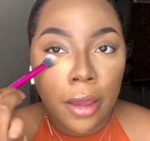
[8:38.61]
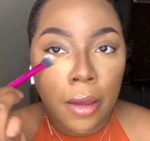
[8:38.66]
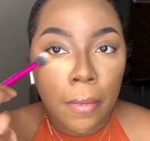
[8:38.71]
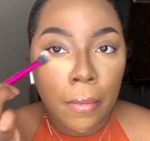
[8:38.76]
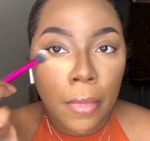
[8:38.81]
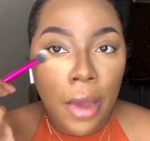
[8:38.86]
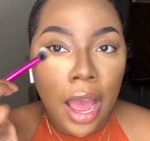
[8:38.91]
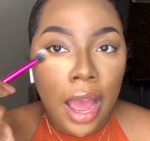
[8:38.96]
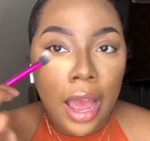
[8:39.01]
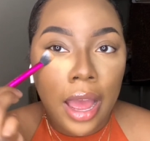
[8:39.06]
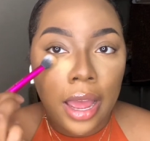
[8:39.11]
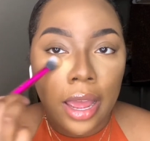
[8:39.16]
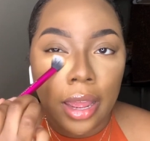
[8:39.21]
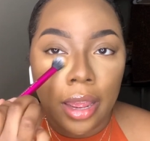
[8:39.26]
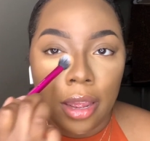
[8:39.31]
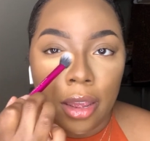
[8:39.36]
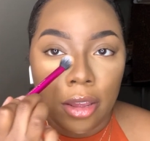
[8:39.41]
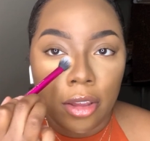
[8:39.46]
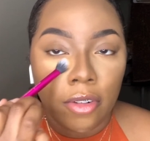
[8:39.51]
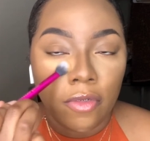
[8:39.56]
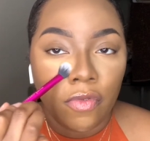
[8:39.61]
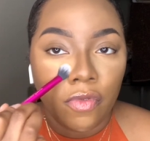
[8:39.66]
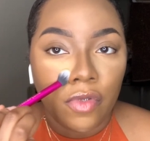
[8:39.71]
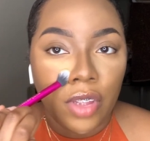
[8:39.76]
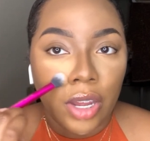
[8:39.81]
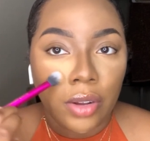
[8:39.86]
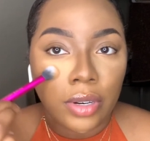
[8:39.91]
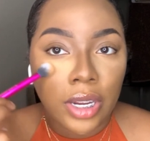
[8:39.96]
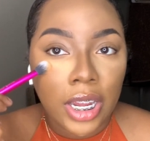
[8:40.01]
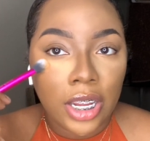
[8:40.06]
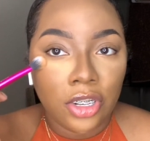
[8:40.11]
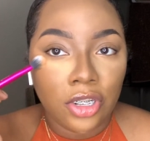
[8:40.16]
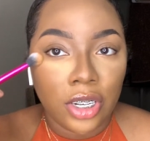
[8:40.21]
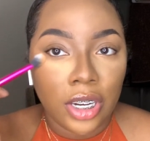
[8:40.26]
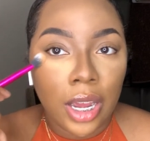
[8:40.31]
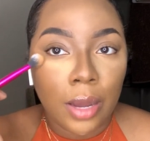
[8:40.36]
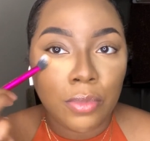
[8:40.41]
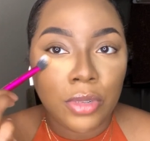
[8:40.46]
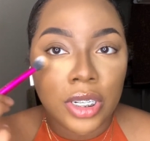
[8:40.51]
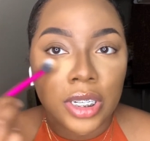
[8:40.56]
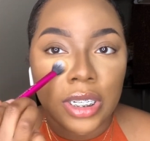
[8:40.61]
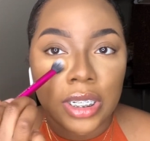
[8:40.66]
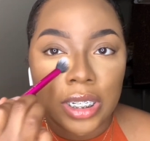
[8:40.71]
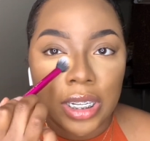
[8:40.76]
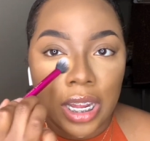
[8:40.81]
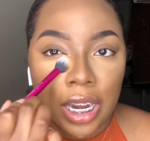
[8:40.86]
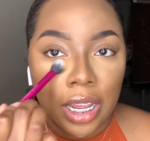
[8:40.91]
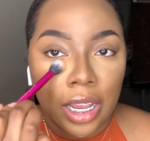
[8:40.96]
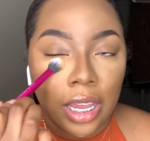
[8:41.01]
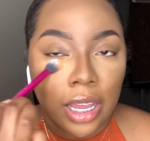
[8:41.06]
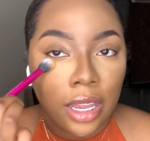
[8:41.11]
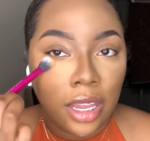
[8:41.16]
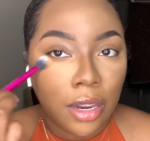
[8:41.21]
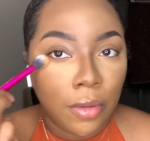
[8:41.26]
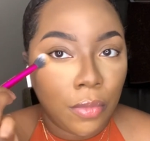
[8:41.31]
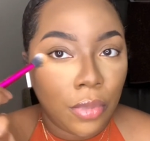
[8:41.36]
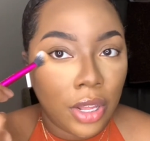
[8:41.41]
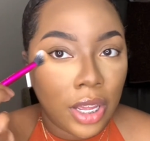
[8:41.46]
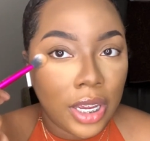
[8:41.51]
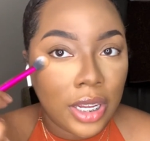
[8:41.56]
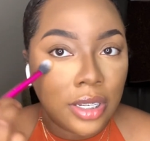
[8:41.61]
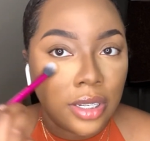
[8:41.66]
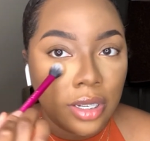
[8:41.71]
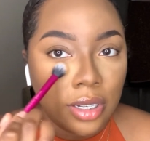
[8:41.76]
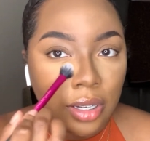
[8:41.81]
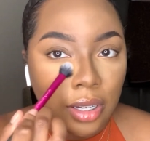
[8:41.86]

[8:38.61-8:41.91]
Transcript: my foundation, I'm just setting it in place.